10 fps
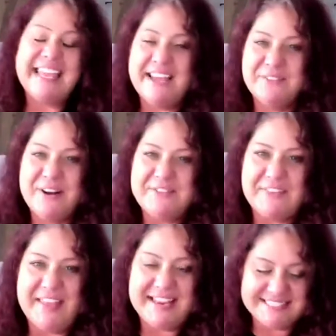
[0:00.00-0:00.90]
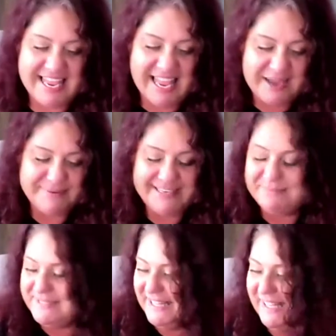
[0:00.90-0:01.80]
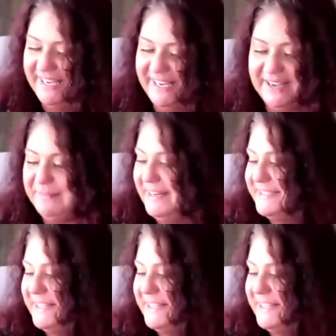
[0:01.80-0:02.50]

can't wait for that to happen. I'm telling you, I'm going to